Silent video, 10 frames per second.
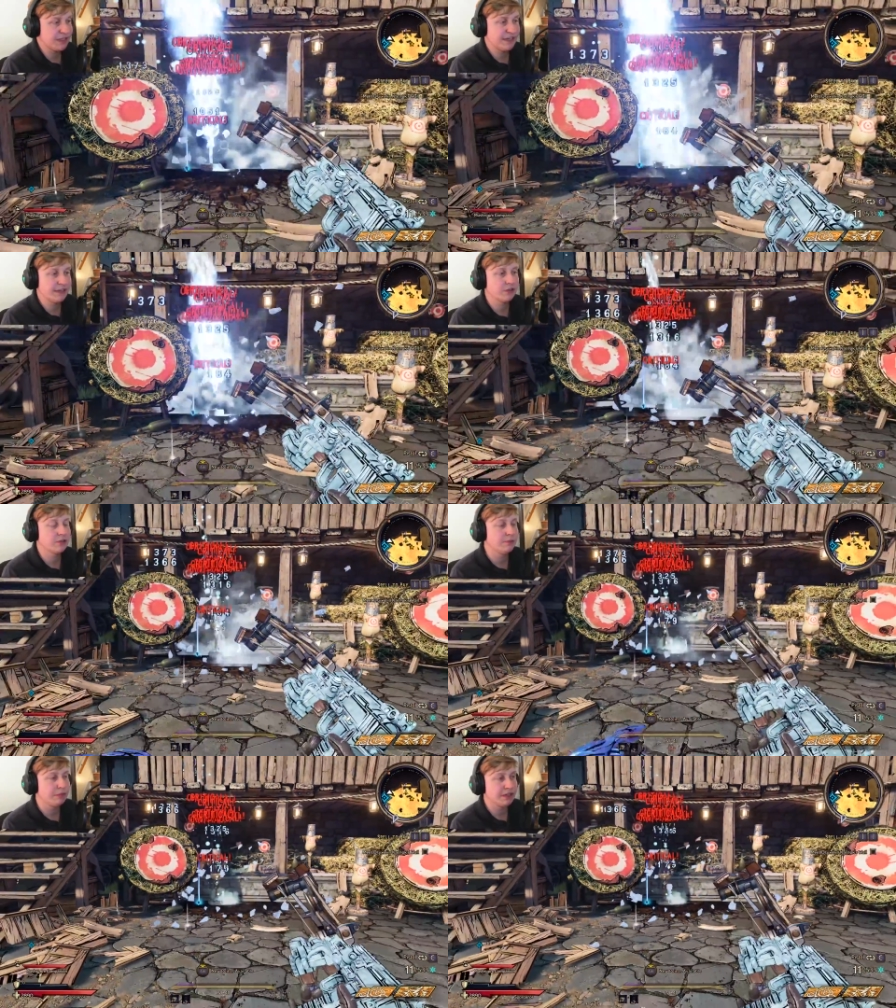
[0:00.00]
but neither
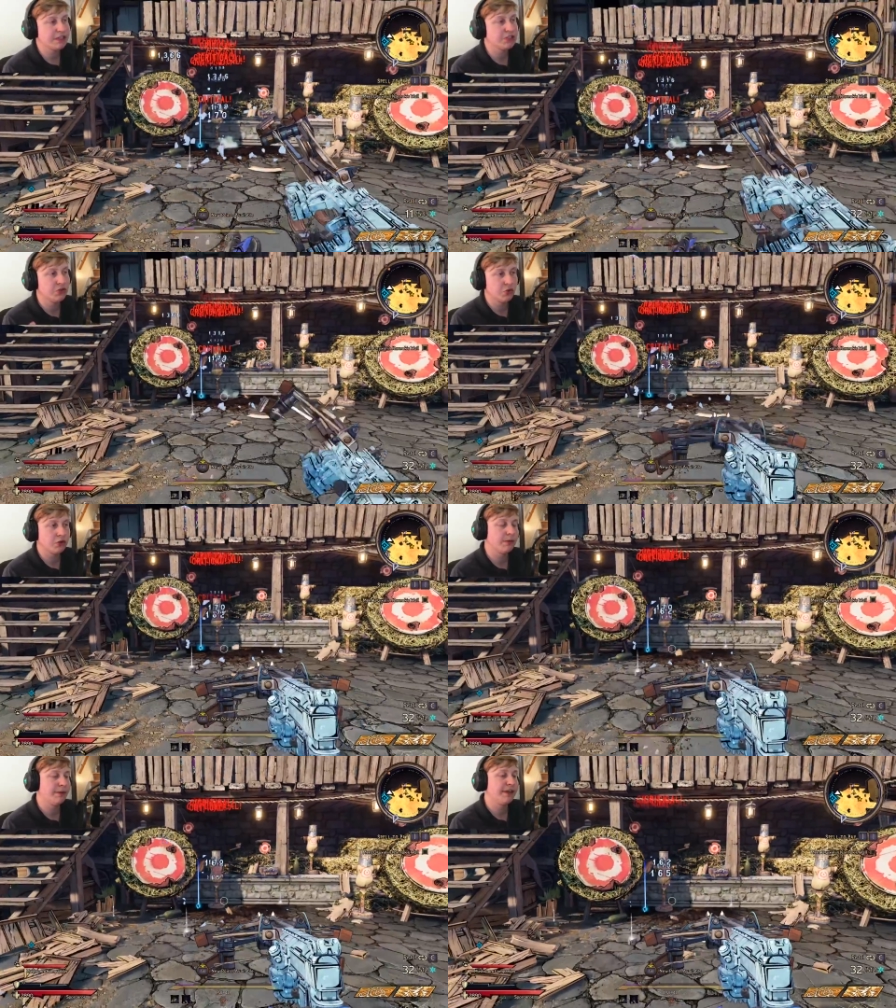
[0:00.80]
the bullets
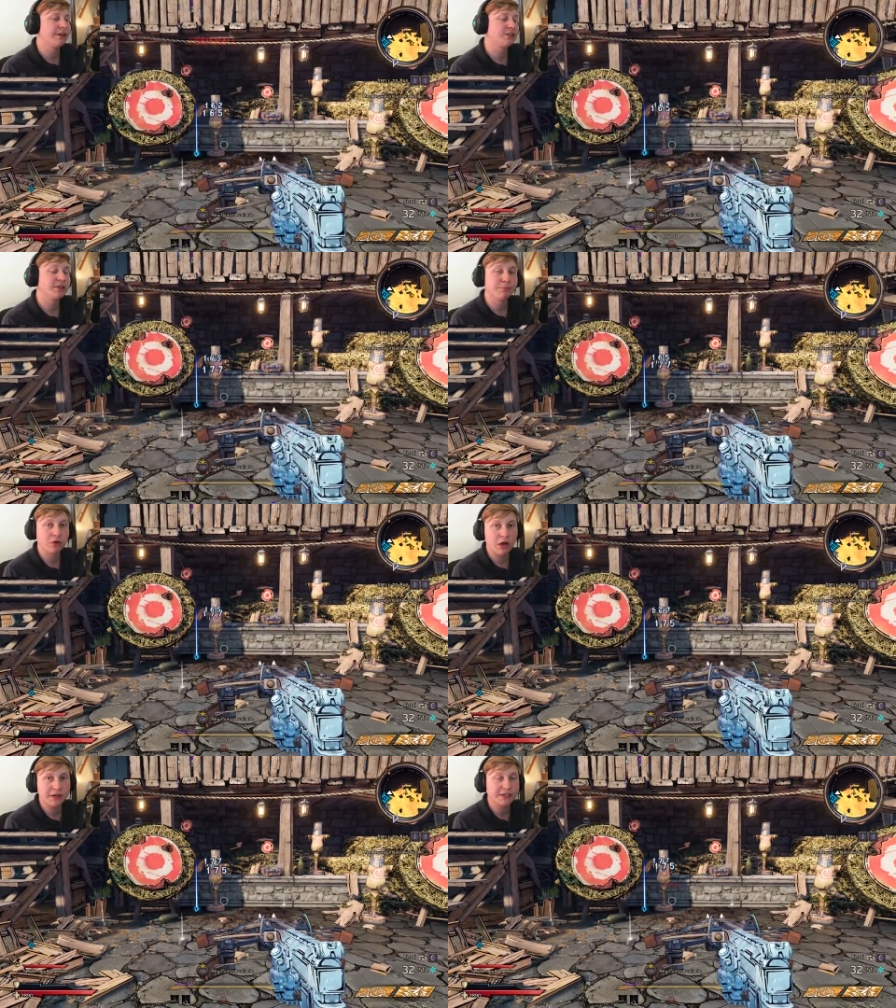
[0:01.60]
nor the meteors
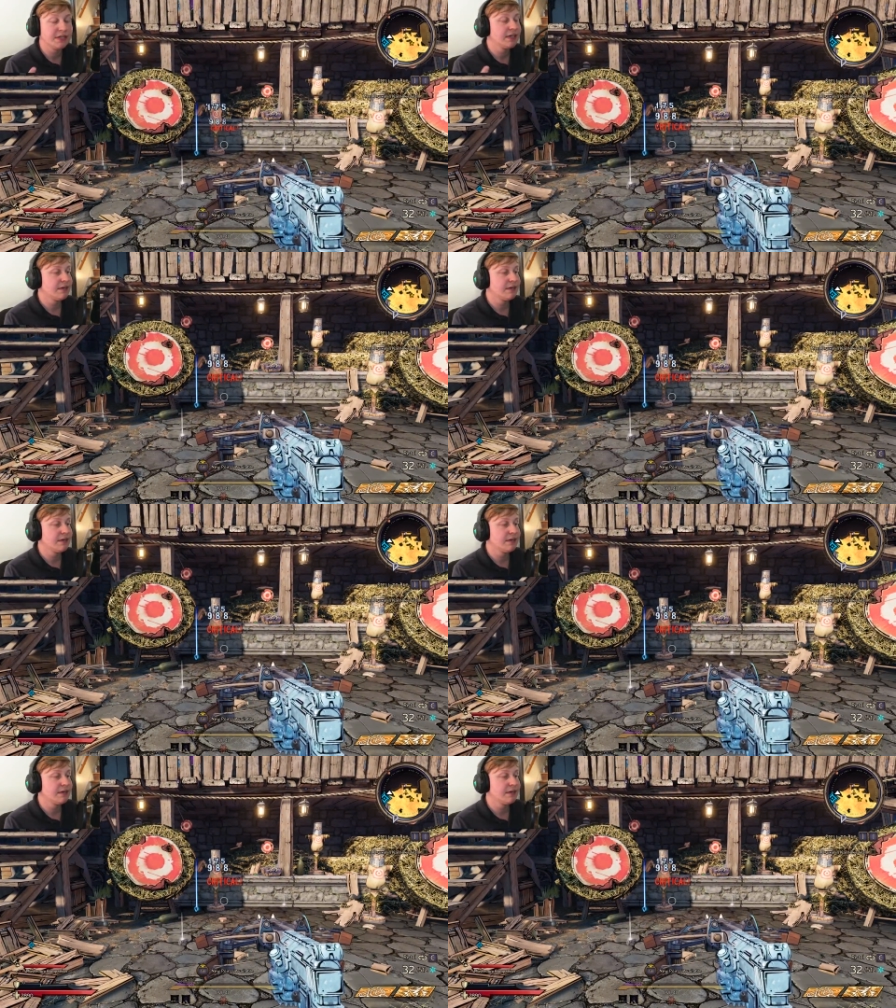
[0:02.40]
proc